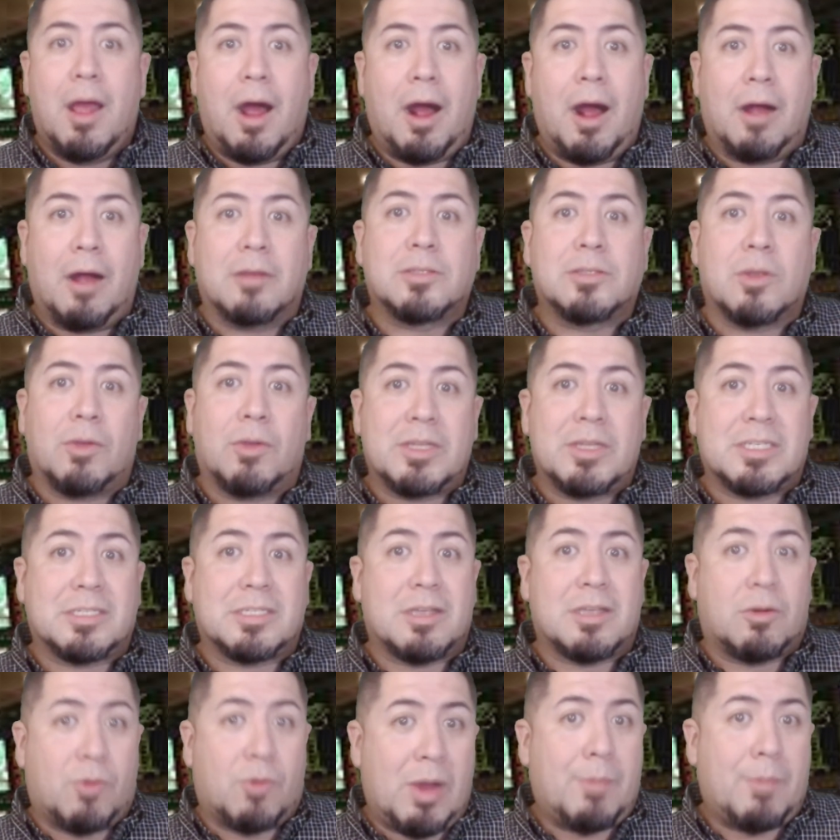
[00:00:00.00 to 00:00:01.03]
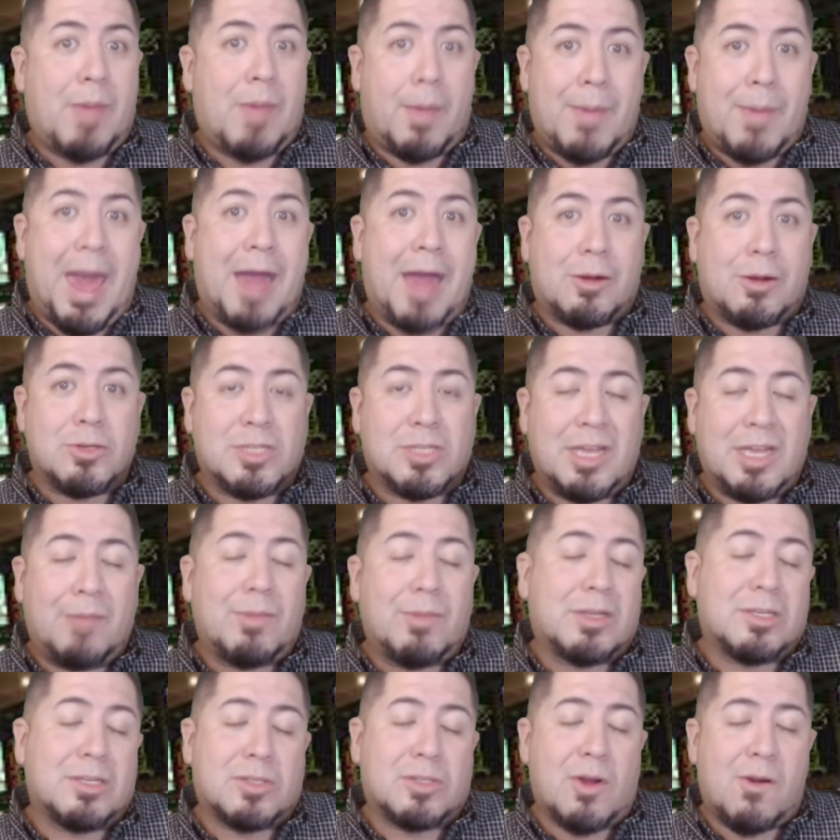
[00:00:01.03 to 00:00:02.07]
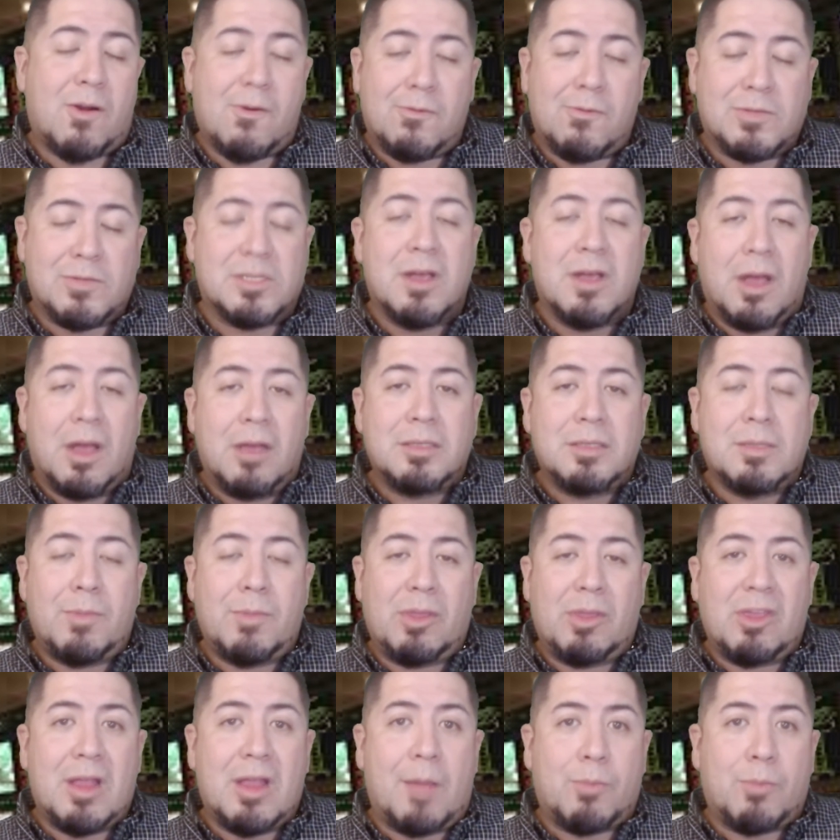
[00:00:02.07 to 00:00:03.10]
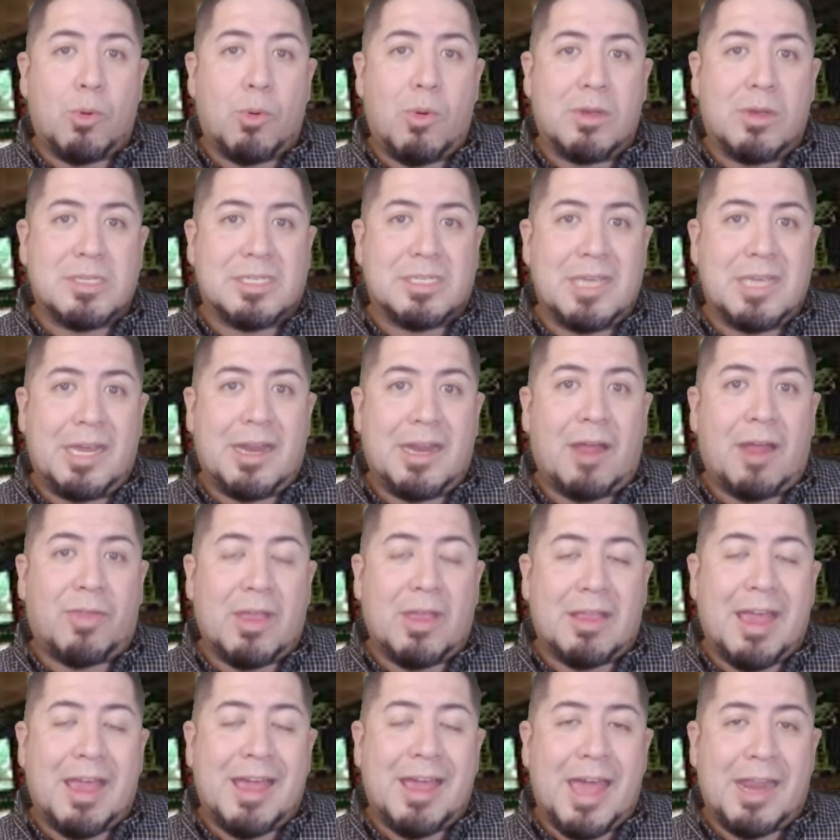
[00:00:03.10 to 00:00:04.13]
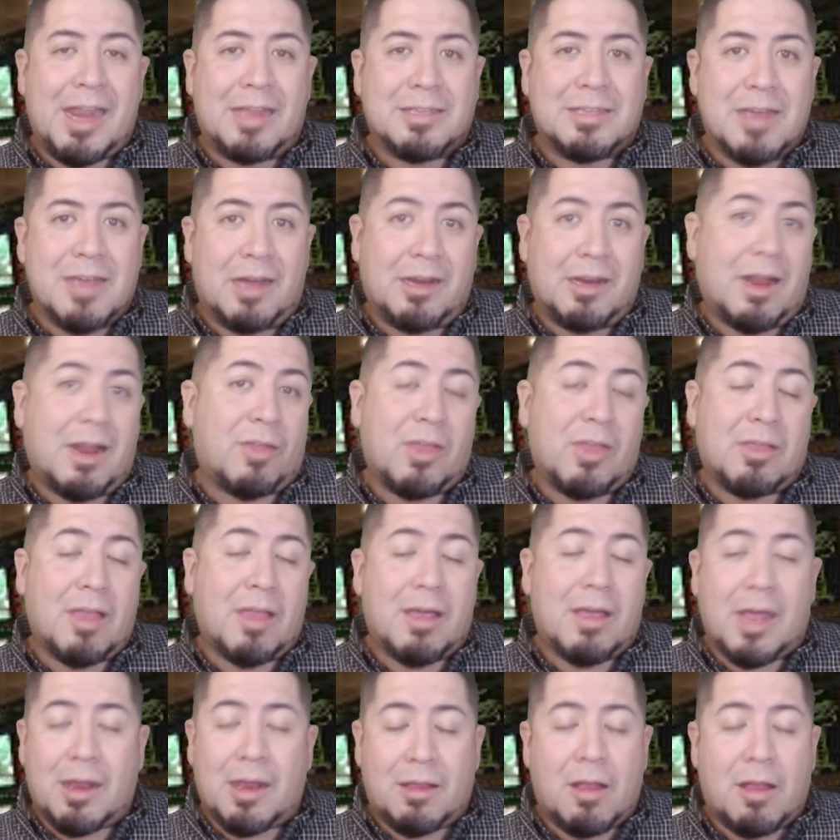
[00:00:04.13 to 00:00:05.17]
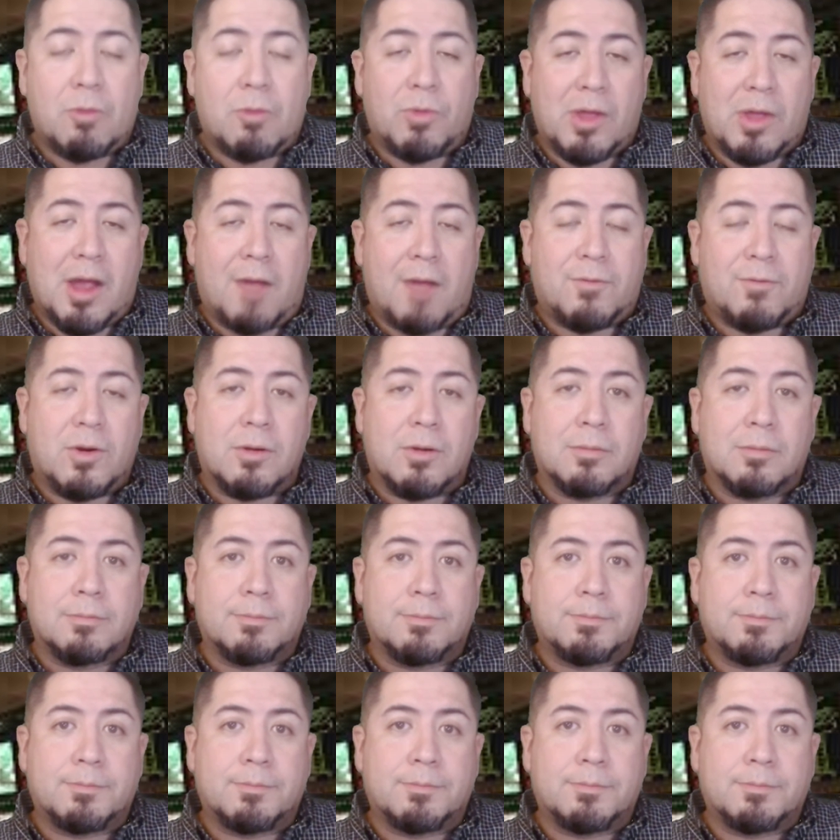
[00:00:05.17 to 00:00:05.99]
Uh, so this is a Green Bay Packers team that deserves to be the number one seed, and I think they get it done, and I think they get it done with a cover.